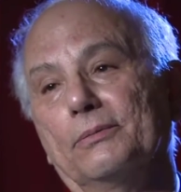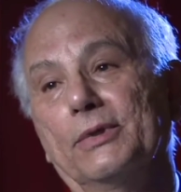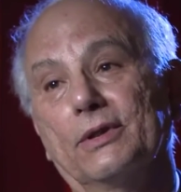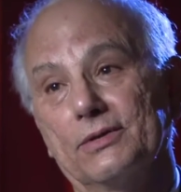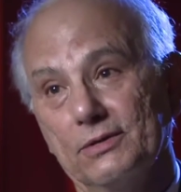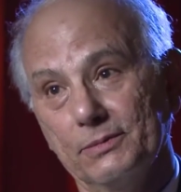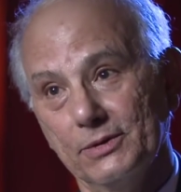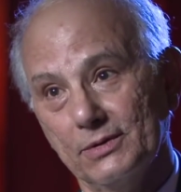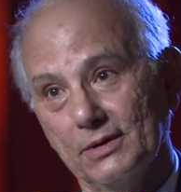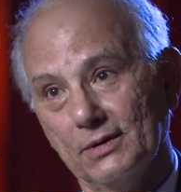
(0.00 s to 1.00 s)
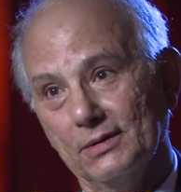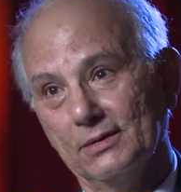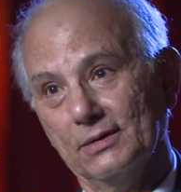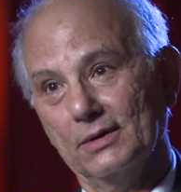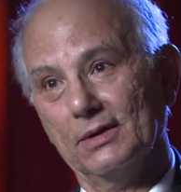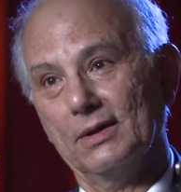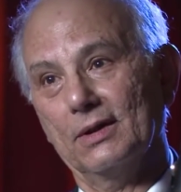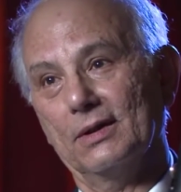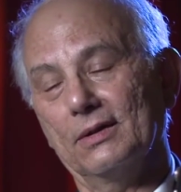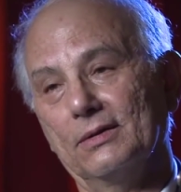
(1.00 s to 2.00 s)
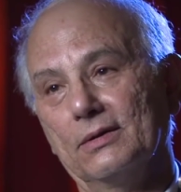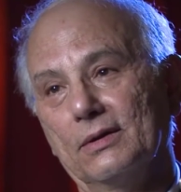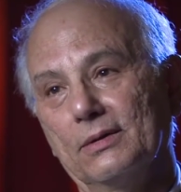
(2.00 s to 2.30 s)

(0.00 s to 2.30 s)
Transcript: because it's music, and